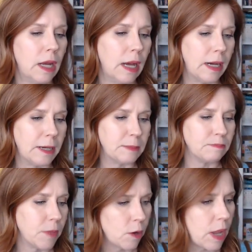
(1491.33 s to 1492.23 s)
Um,
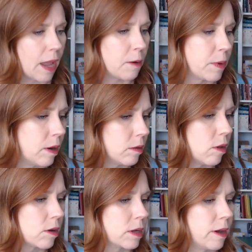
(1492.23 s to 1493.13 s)
okay. I went on
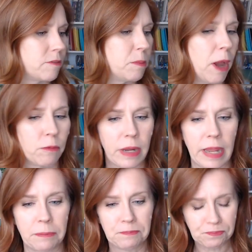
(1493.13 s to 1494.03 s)
long enough about
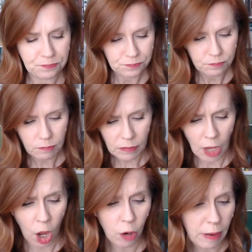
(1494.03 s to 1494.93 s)
reading.
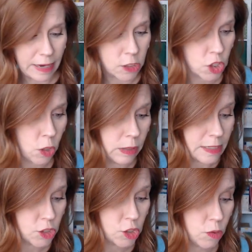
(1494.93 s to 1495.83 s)
All right, so
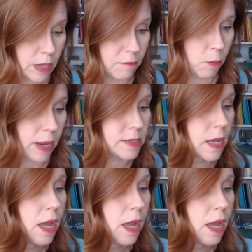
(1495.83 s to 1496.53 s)
let's do giveaways.